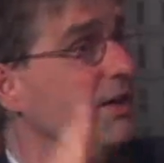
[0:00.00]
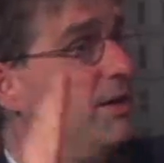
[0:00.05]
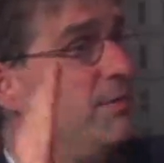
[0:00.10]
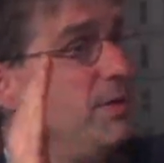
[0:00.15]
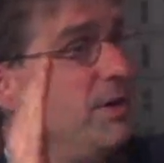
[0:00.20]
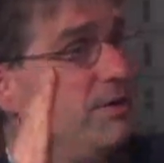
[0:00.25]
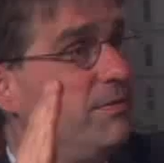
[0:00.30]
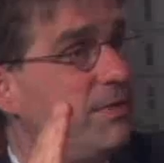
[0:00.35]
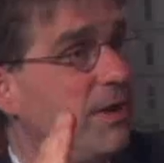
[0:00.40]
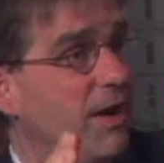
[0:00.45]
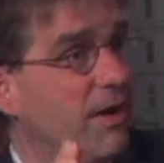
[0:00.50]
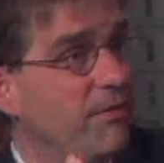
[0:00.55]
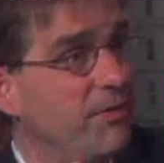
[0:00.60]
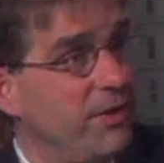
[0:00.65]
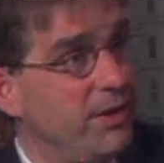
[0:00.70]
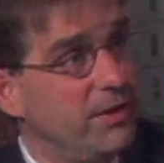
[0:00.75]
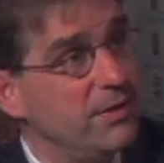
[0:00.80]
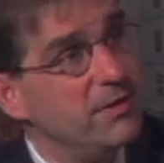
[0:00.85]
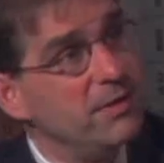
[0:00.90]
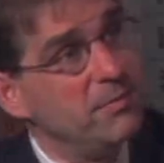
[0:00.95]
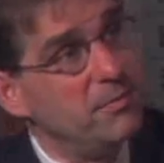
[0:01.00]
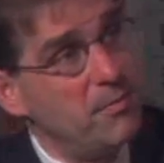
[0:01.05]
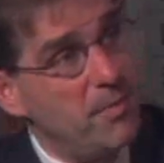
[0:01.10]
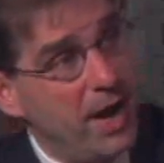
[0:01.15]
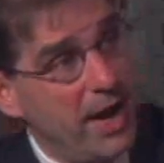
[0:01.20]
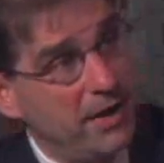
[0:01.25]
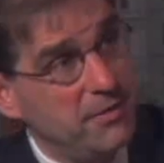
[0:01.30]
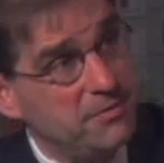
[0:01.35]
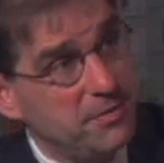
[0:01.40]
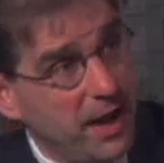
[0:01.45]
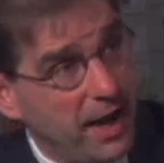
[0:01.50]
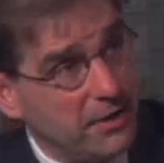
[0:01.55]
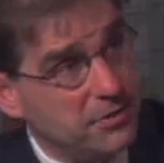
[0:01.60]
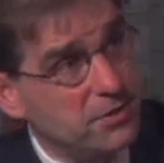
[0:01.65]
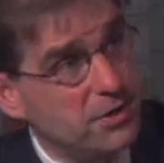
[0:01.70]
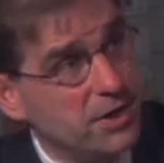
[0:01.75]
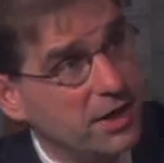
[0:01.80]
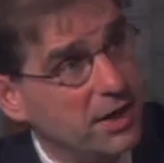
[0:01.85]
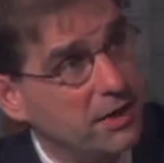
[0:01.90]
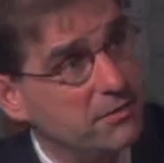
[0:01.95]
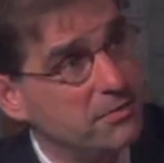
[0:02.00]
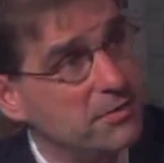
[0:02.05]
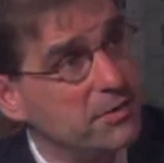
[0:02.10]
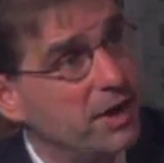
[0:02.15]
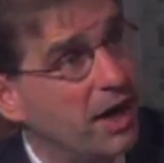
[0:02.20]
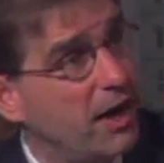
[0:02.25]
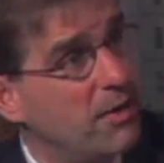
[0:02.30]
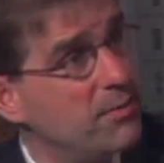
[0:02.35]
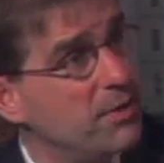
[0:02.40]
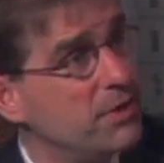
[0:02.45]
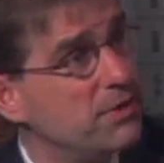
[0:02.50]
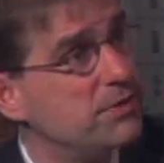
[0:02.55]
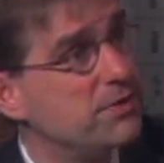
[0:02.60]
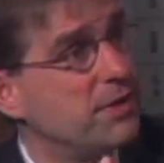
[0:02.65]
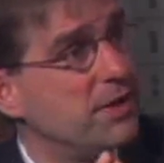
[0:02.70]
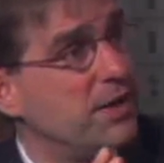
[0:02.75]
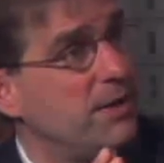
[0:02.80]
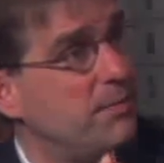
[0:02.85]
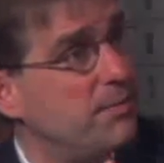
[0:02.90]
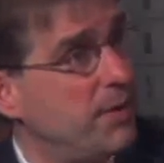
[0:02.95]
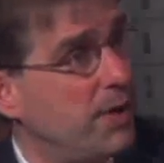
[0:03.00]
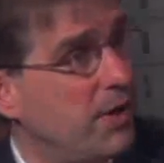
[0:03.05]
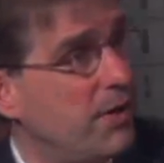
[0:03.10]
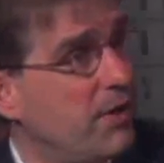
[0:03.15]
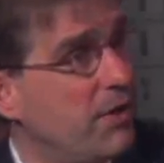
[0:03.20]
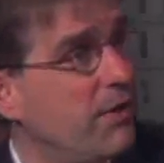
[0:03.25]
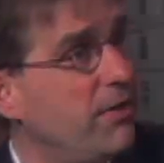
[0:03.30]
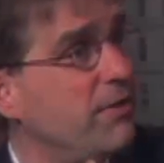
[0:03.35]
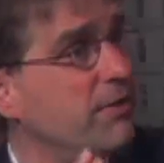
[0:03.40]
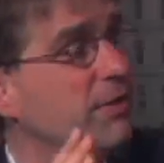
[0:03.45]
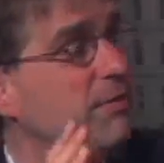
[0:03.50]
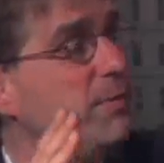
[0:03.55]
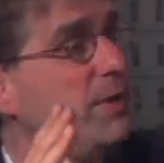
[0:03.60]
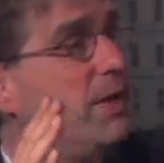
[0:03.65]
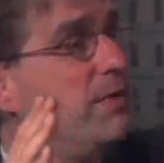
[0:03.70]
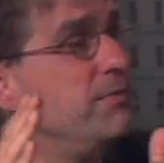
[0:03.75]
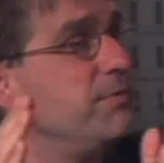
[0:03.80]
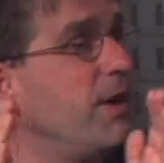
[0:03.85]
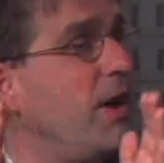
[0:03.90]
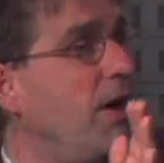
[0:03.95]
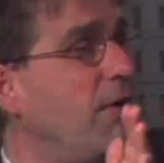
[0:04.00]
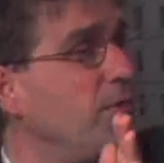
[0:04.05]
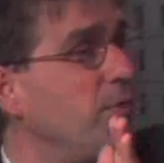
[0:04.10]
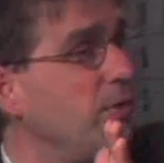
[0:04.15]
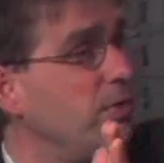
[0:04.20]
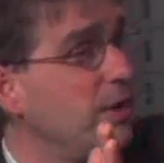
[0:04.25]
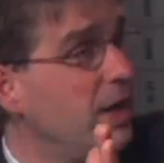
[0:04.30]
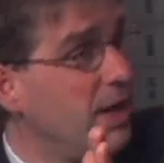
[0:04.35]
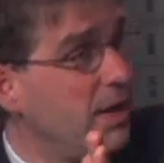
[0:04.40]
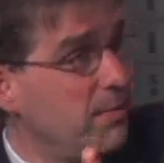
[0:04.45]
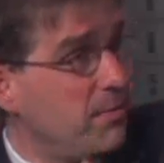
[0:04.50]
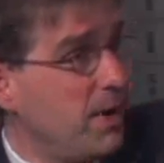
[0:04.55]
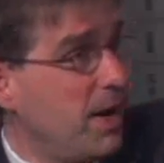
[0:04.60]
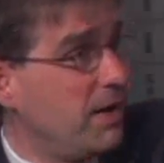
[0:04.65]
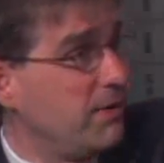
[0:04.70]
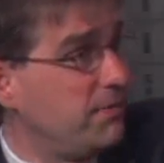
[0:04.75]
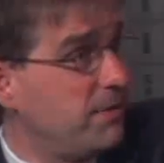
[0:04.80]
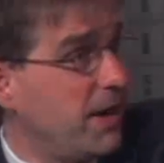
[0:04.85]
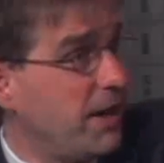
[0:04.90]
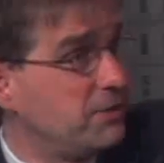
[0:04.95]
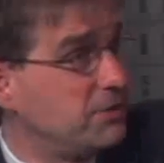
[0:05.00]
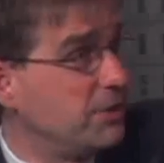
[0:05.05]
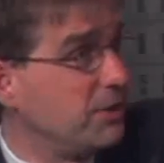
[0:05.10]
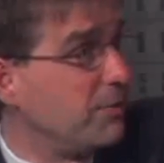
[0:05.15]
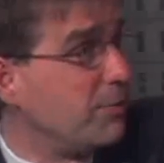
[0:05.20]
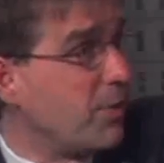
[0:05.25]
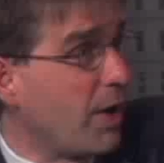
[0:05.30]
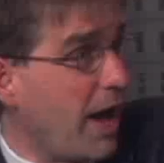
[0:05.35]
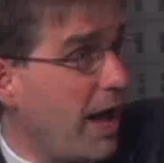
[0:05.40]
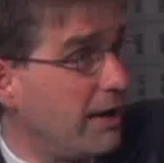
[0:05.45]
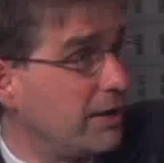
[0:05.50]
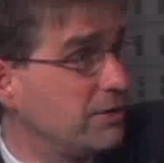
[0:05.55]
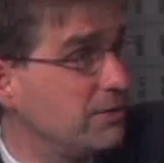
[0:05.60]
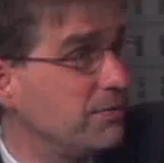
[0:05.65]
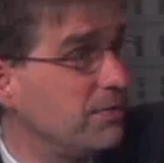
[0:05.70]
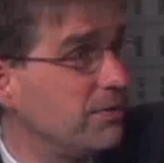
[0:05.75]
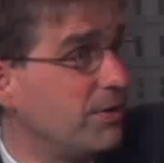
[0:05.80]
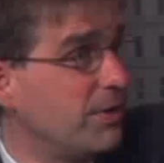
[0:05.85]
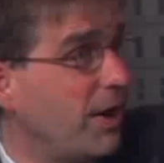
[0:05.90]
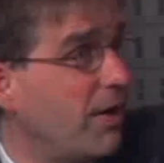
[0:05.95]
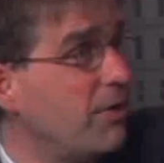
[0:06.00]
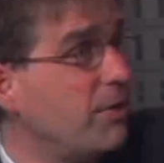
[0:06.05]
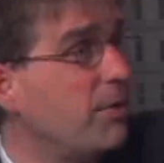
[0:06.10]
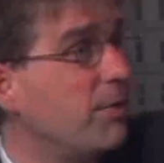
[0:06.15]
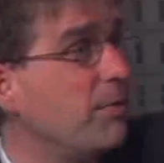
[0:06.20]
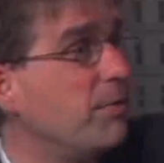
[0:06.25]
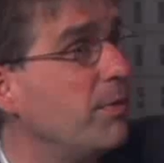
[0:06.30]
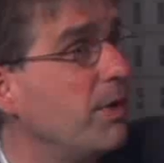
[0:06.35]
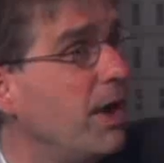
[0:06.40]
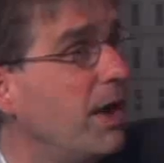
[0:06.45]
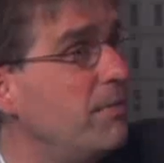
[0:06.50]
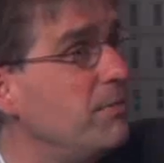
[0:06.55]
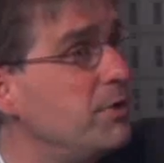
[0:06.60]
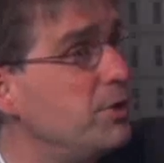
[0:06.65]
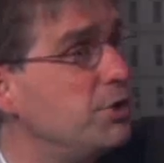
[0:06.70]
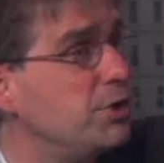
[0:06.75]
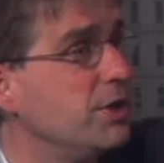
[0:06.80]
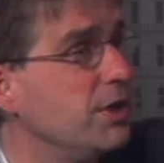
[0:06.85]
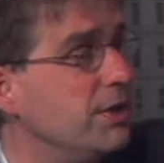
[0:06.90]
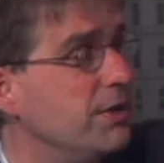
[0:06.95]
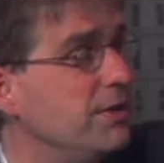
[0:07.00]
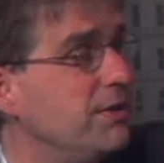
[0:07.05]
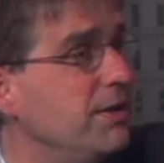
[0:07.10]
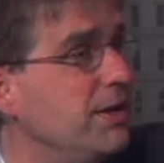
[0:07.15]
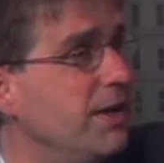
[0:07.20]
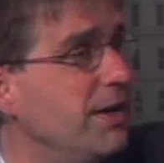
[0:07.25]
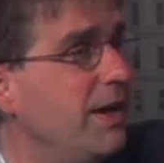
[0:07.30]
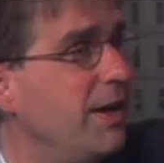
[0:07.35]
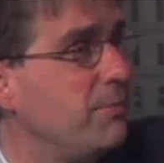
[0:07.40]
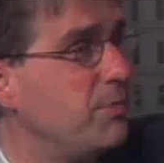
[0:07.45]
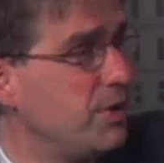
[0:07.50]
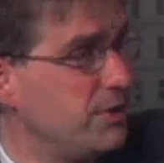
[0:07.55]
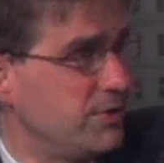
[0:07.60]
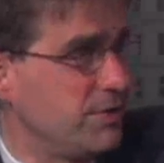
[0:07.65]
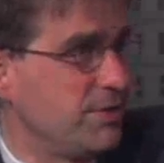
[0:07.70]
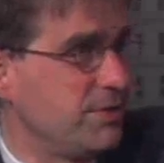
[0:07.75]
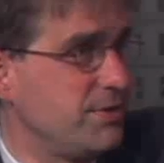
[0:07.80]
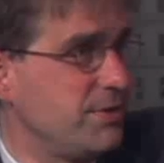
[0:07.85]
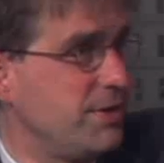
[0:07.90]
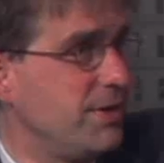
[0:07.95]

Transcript: You've been involved in manufacturing of garments and apparel. You've been involved with manufacturing of products for other Michigan prisons and